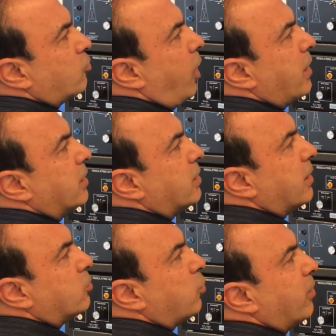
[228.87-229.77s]
So I need
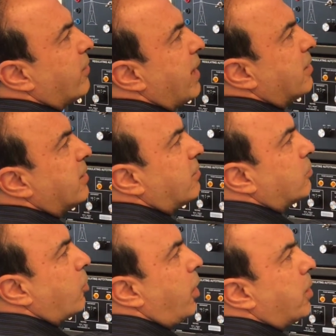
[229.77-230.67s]
a 1200,
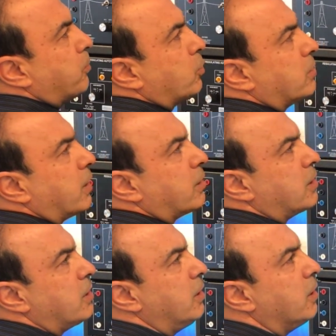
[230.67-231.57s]
so I put the
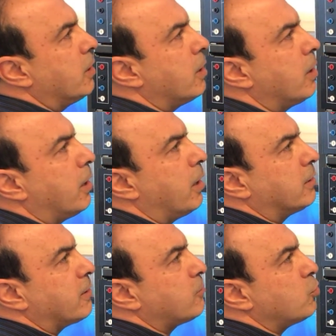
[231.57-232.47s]
key,
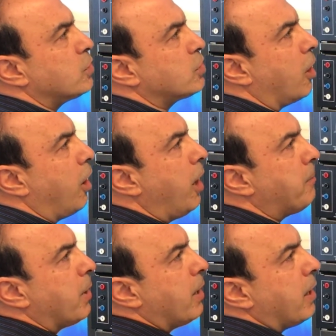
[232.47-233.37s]
the switch
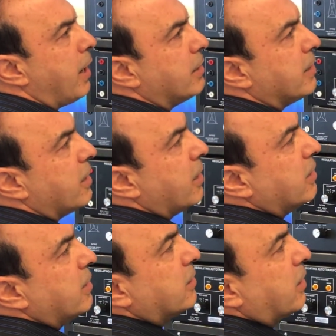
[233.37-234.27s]
up, and then
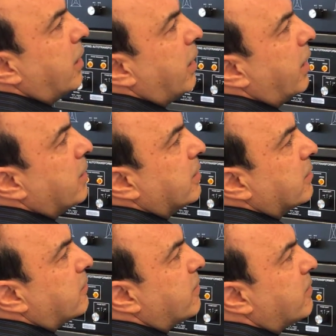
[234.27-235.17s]
I need a
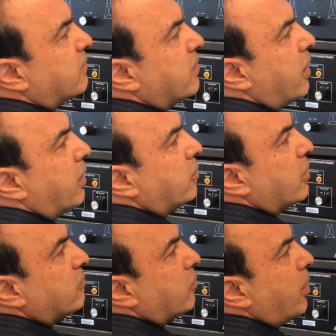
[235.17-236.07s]

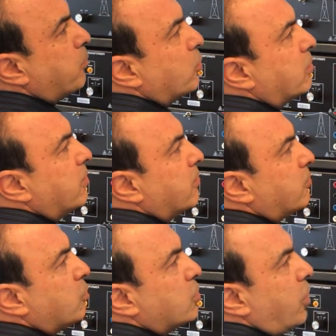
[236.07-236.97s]
1600, so I put
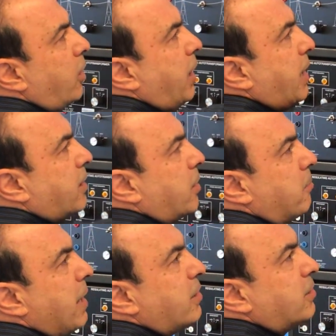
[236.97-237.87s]
this switch on, and I
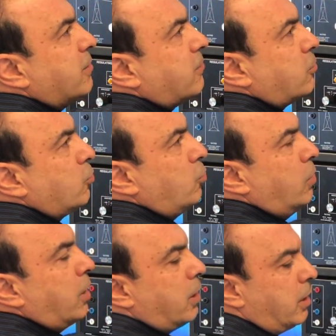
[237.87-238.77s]
make these two
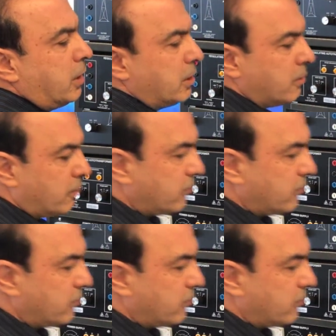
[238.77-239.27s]
in